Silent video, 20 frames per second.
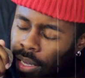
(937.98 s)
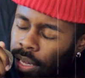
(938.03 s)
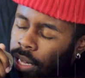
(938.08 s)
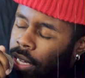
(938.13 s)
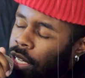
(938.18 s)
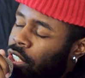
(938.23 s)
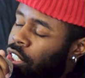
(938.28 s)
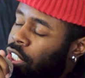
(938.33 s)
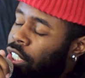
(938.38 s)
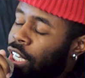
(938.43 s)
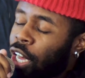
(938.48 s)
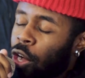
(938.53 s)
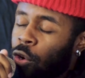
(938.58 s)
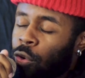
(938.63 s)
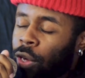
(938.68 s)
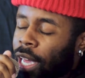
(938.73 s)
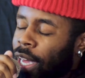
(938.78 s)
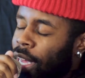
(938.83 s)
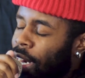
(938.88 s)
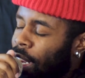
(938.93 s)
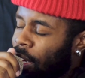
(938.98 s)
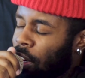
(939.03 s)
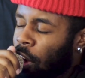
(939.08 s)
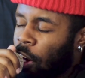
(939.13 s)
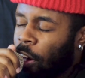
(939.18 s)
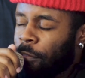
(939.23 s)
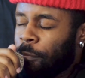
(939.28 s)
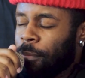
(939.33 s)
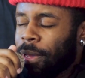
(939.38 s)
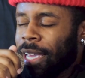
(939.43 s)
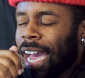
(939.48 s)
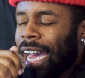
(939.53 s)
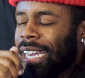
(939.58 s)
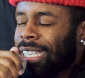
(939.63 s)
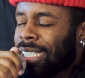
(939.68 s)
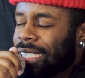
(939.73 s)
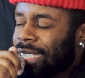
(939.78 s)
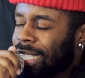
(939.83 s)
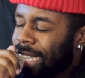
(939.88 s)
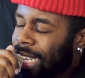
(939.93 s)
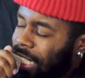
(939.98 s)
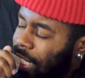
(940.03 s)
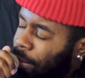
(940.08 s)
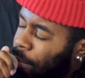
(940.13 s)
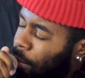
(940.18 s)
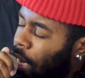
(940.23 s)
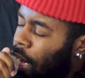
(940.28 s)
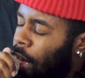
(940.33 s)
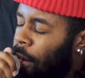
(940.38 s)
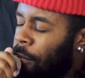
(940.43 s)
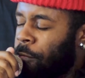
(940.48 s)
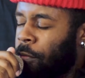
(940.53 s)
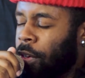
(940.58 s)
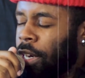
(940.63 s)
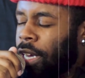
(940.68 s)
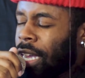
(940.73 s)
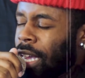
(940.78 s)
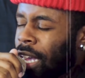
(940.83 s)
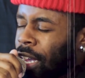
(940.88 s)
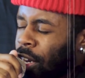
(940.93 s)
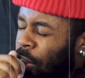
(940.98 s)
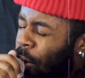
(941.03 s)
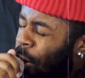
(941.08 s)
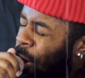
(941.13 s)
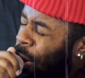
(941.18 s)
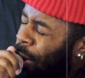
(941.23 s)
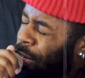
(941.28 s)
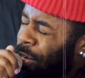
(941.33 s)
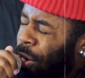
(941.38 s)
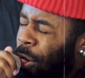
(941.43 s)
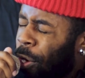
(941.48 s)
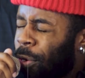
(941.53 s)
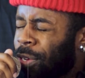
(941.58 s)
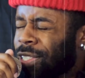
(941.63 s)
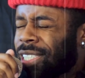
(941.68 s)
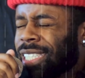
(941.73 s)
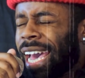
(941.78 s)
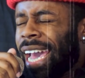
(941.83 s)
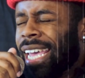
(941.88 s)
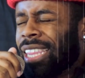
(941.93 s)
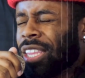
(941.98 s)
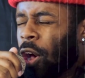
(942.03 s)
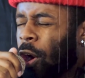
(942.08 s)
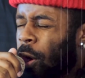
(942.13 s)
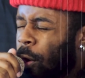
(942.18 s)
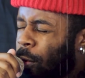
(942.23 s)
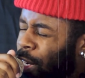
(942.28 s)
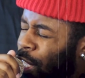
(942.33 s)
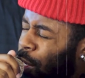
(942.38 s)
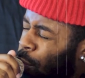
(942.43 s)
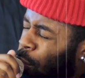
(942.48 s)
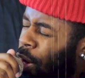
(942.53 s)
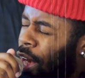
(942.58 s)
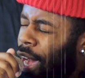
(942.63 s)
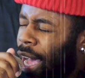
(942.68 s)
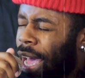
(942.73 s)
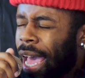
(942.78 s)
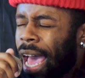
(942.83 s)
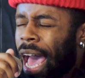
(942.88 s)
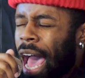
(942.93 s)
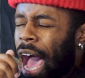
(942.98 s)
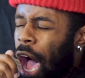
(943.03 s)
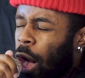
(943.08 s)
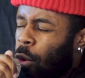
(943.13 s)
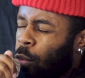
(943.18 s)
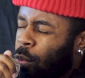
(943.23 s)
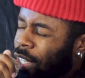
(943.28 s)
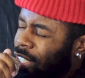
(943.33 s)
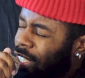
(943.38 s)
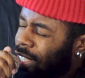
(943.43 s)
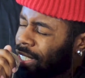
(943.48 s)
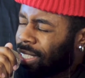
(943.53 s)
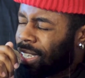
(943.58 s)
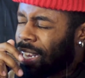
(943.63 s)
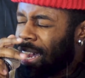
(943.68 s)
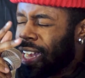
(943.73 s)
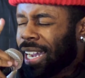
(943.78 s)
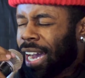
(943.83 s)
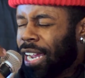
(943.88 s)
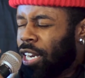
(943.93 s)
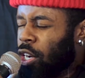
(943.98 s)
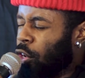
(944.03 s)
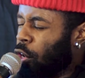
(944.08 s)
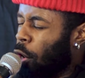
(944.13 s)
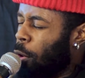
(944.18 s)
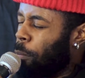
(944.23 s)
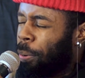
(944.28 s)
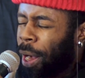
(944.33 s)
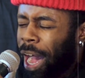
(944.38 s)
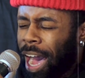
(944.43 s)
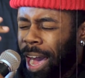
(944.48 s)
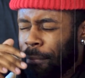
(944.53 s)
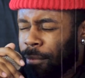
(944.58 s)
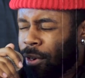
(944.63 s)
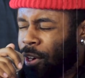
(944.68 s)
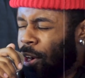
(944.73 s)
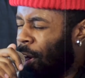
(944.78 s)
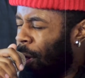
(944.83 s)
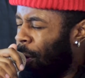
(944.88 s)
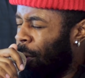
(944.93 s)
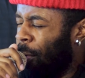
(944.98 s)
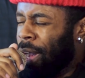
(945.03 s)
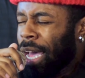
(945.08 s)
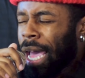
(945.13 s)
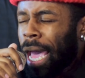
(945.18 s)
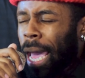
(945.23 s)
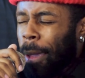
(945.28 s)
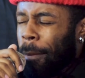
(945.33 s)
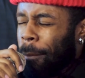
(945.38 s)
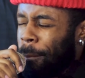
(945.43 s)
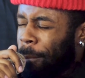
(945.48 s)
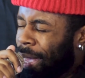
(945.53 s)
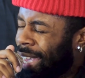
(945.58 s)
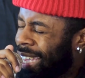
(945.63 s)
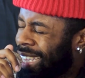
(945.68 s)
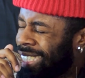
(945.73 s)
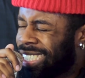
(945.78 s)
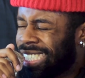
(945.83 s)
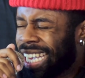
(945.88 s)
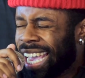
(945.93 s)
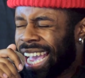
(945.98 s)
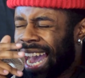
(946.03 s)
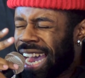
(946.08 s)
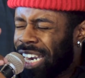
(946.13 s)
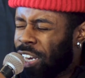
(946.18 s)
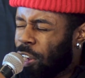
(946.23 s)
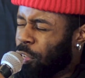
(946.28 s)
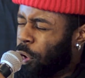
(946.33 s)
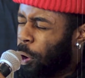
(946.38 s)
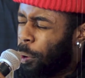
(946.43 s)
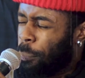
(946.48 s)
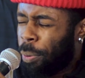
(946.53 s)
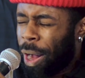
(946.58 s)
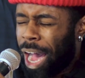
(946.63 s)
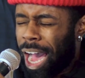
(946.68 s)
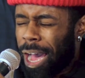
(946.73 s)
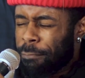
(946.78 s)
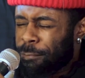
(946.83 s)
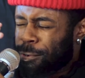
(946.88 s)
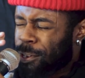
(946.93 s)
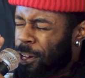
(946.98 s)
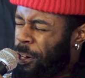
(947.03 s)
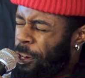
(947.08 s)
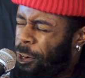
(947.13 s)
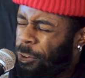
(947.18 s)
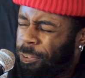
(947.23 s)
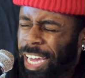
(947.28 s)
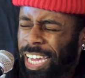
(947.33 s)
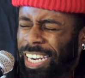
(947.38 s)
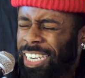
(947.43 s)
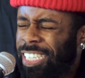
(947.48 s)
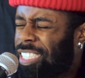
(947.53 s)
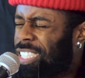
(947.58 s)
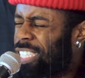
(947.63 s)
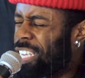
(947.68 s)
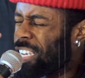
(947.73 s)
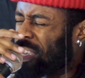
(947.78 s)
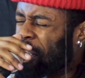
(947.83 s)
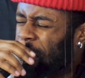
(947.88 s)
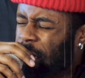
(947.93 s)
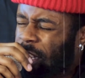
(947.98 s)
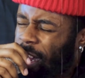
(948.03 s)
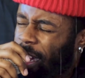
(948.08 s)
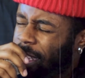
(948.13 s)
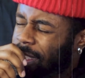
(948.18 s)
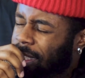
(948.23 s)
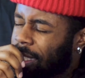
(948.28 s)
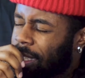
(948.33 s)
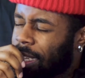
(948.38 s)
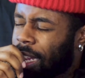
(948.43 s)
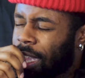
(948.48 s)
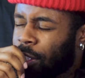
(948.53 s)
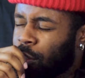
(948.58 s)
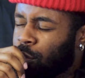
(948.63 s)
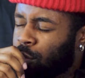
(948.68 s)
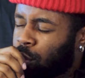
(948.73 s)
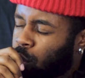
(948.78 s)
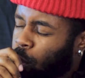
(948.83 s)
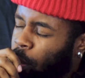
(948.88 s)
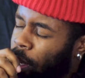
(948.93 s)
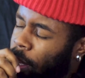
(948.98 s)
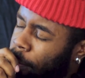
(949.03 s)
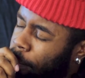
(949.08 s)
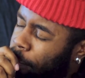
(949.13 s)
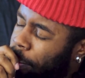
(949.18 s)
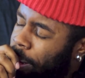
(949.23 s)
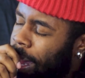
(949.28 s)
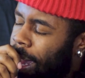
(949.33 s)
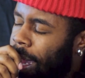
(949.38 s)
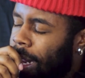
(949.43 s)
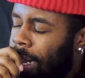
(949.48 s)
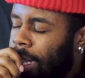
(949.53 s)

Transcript: She gon' get it off me, I just need some comfort. Lord knows I ain't the only one. I'm with your dunk, I know your pop gone. And BJ, I know your pop gone. They done took your cousin and you tweet about it.